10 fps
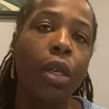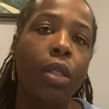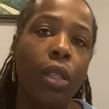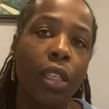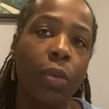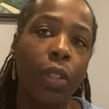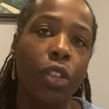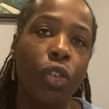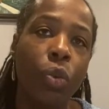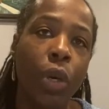Desperate
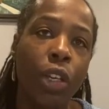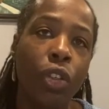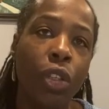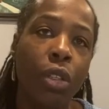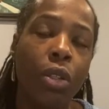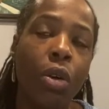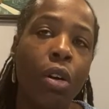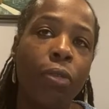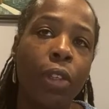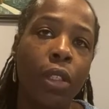situations call
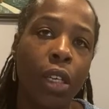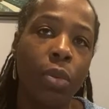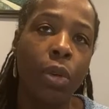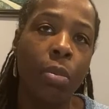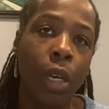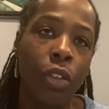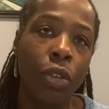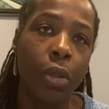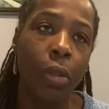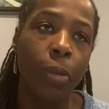for desperate
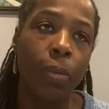measures.